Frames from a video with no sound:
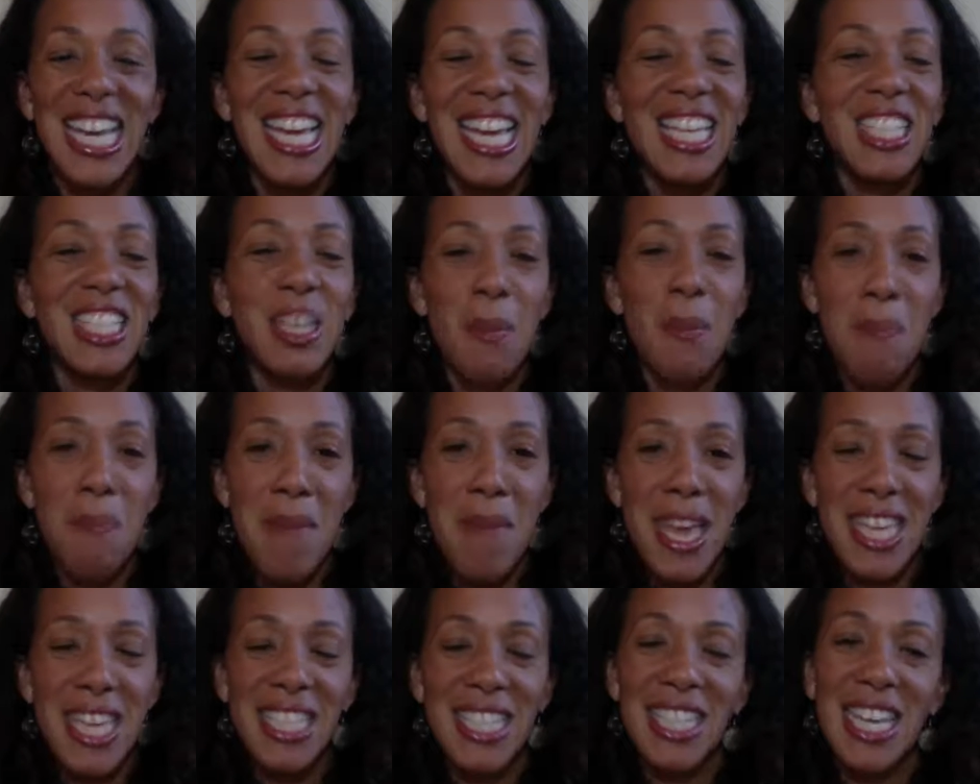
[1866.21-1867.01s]
It's
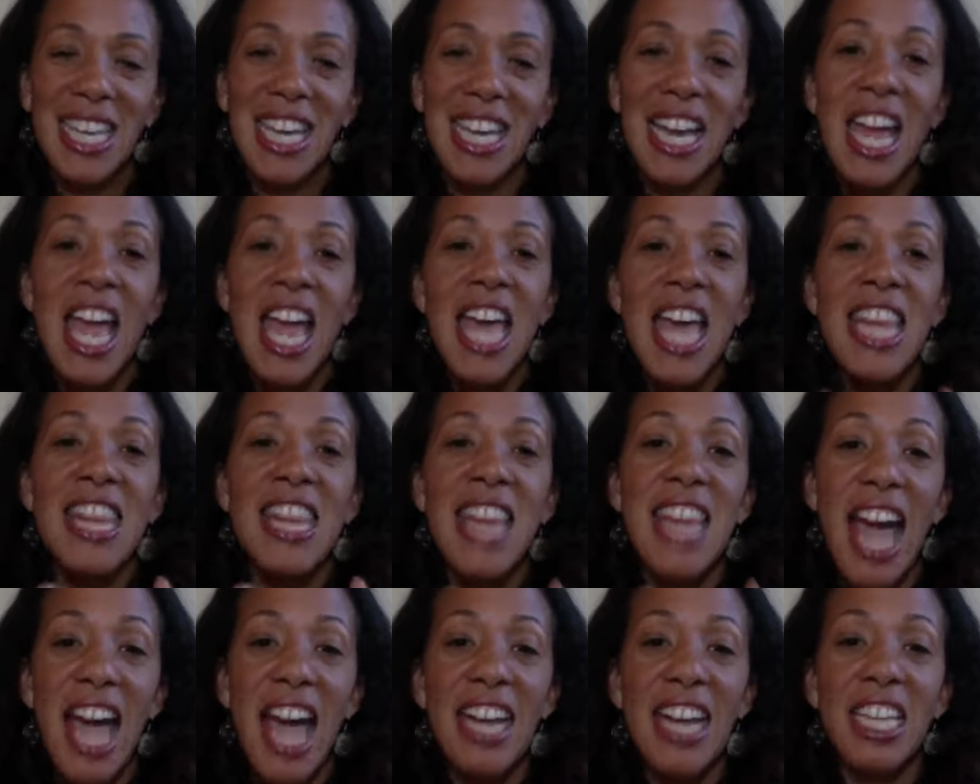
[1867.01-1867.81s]
amazing.
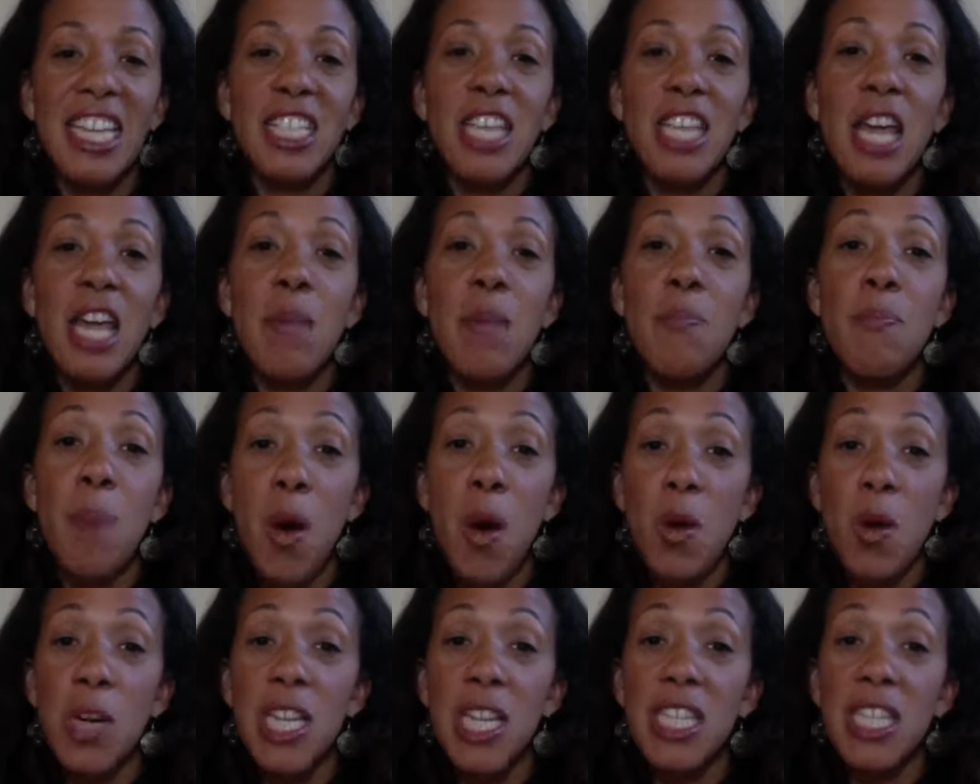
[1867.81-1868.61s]
That is a
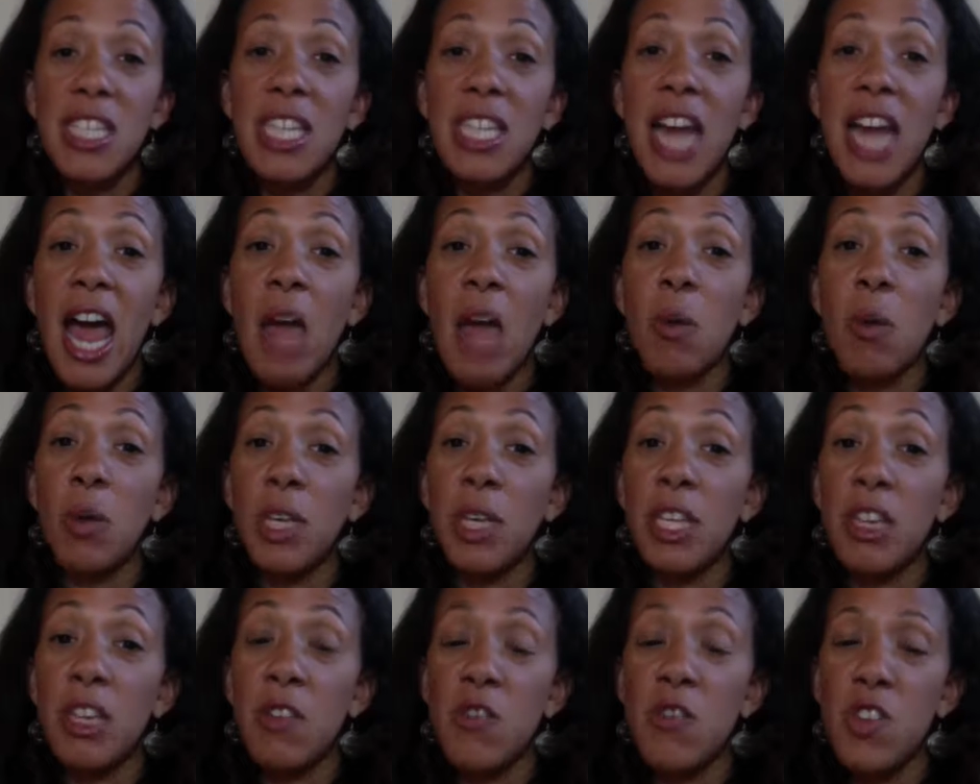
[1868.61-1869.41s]
bonus that I will
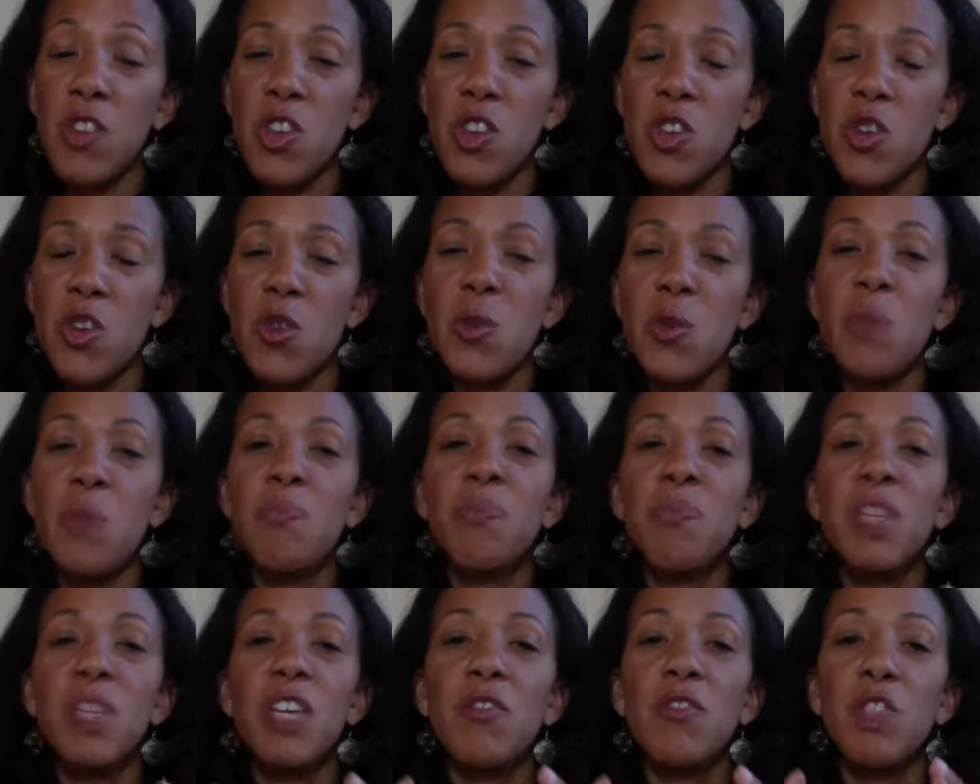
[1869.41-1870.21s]
give you
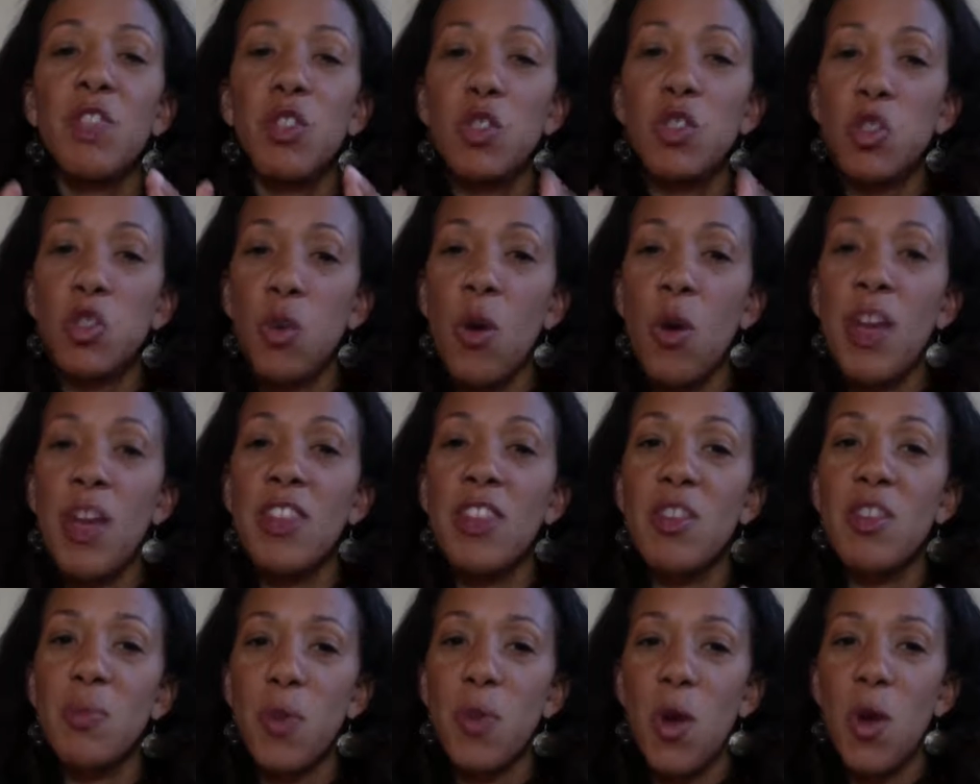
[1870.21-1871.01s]
if you join
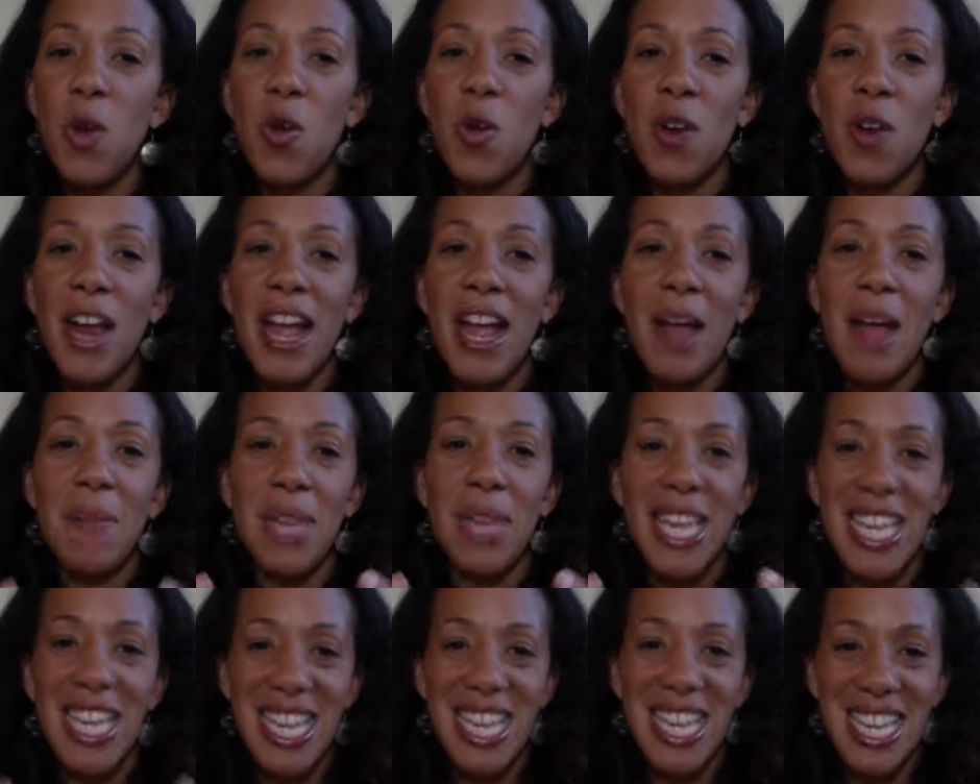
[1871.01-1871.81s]
the program
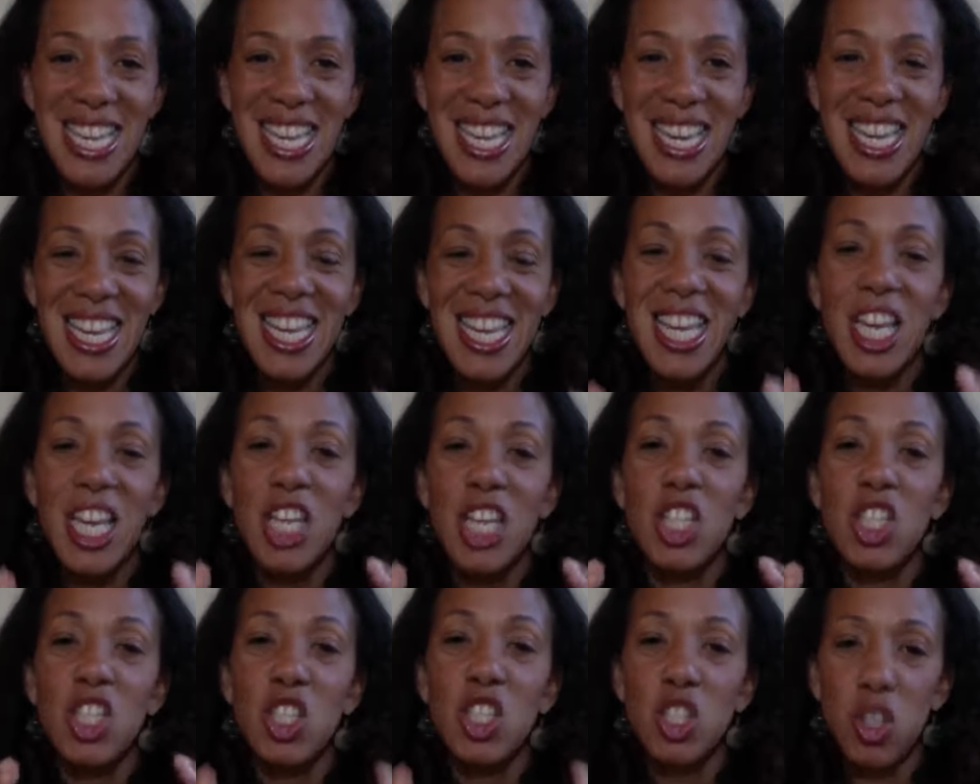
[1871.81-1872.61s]
in
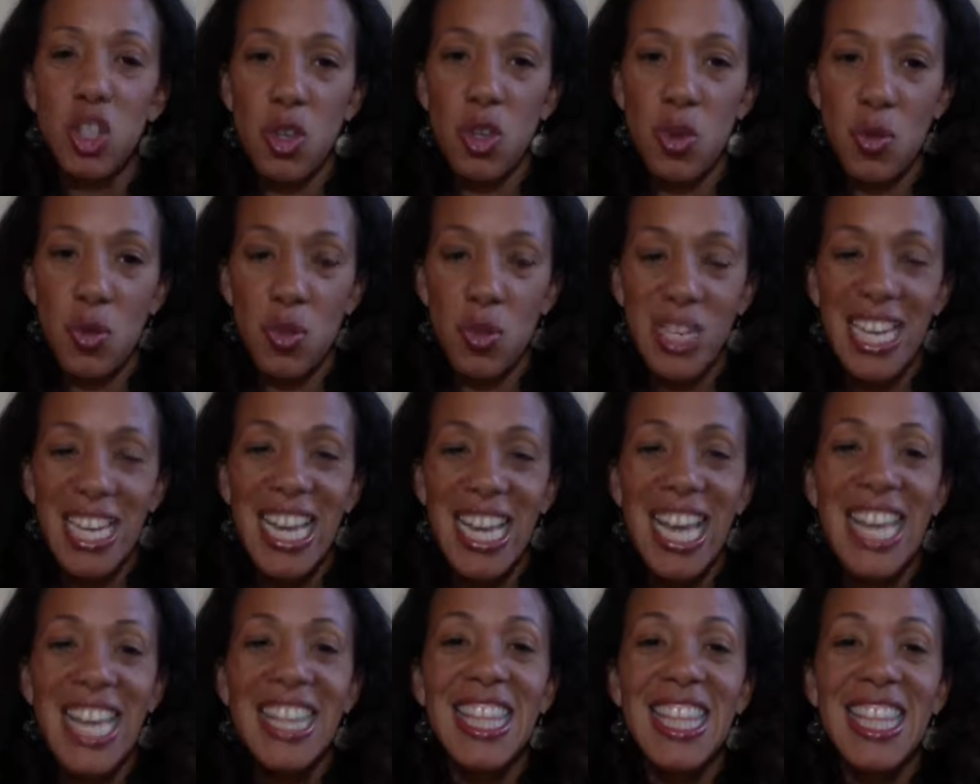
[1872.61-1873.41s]
June.
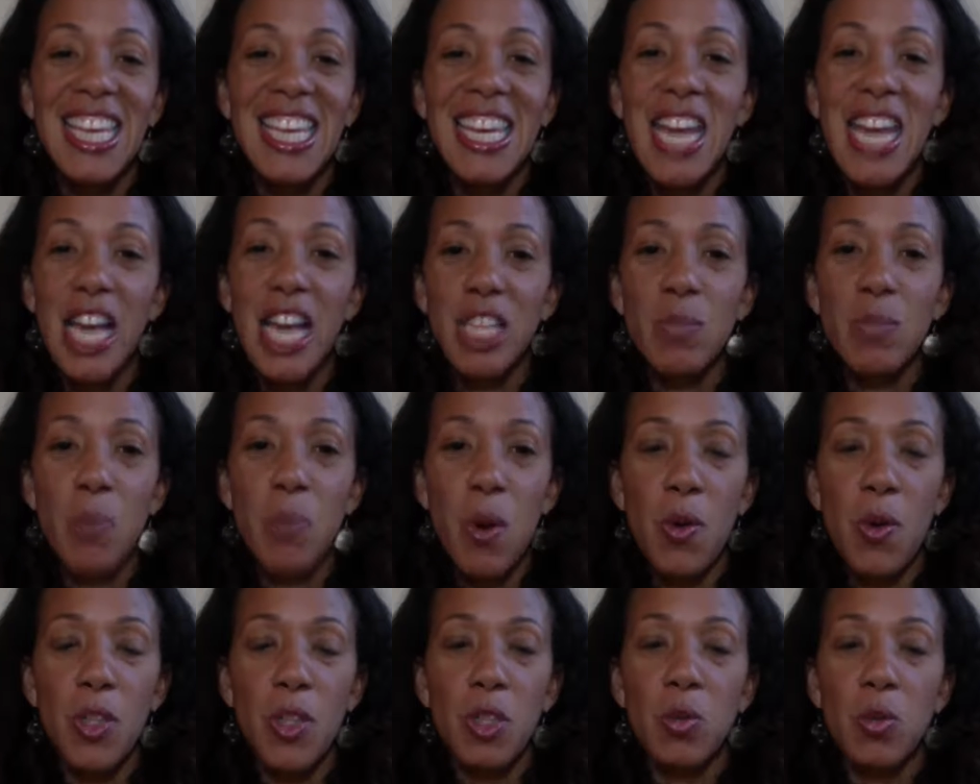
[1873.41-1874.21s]
The next
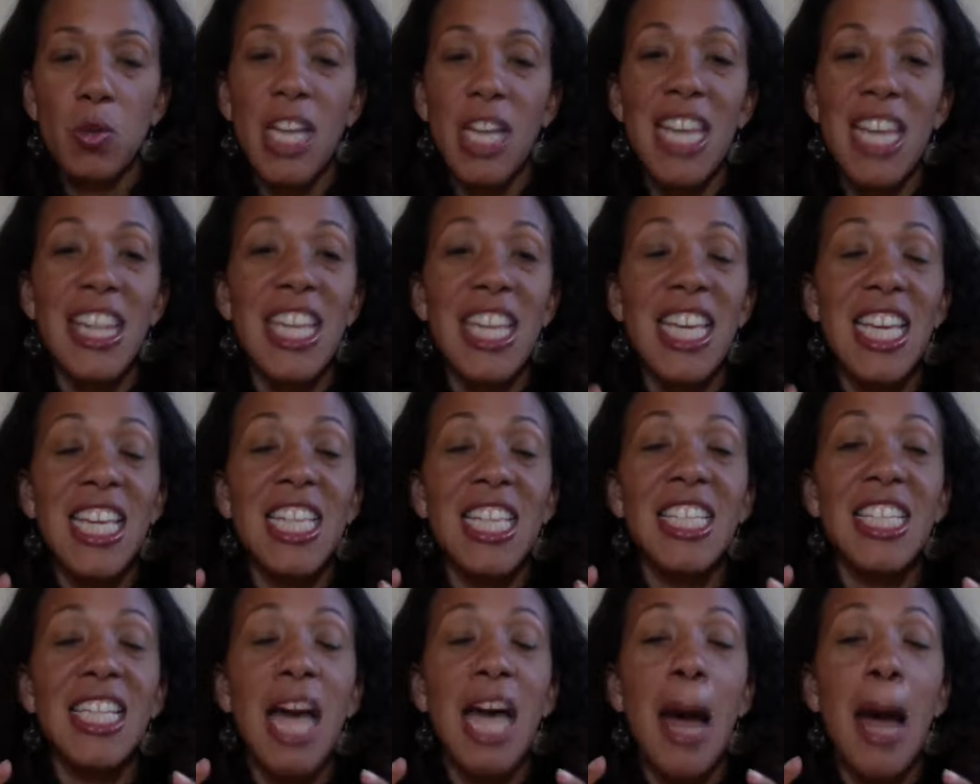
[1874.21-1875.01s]
bonus, which I think
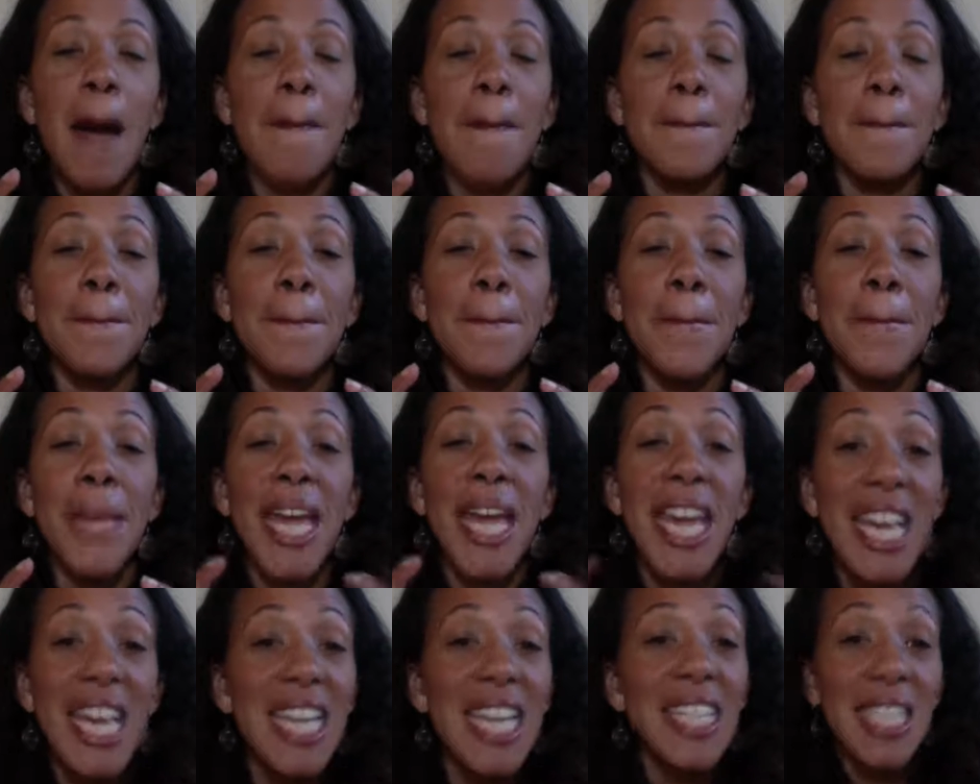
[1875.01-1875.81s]
is
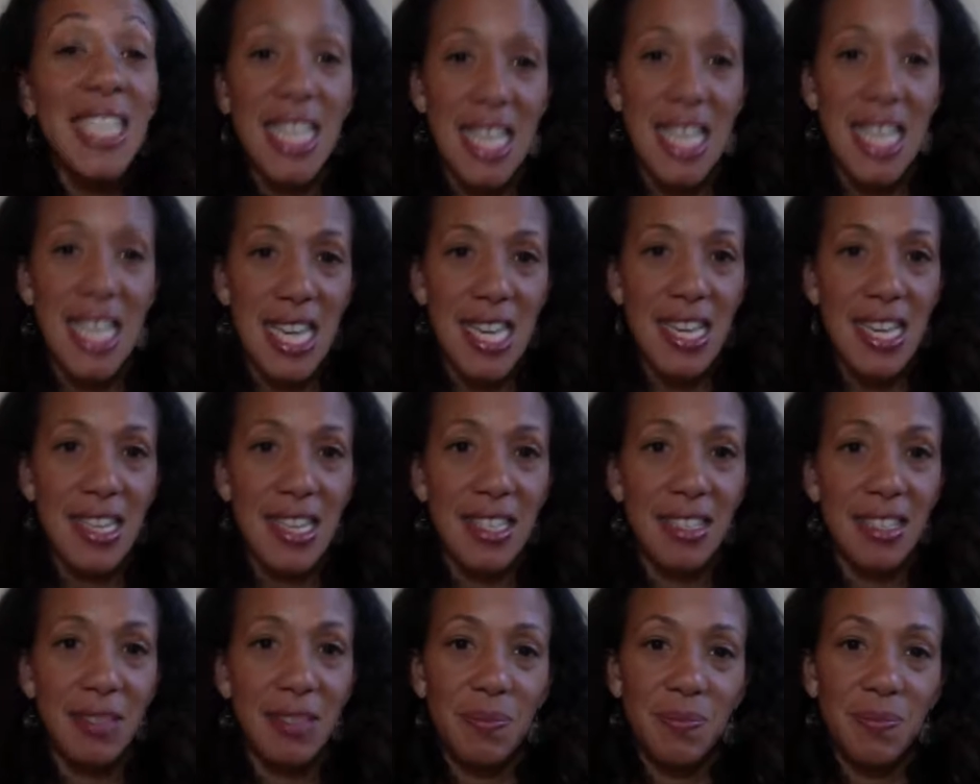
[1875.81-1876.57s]
amazing,